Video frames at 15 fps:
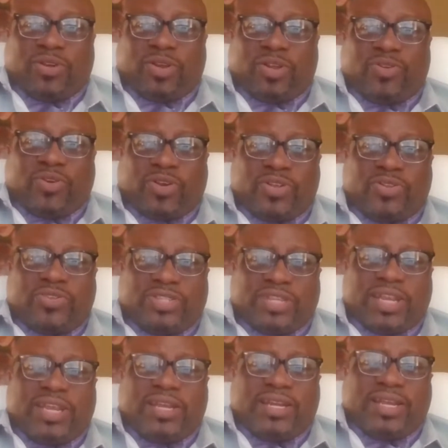are you
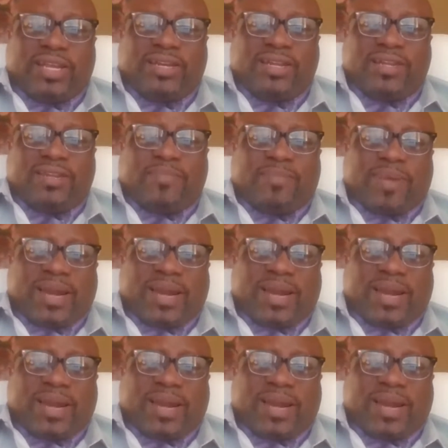saying that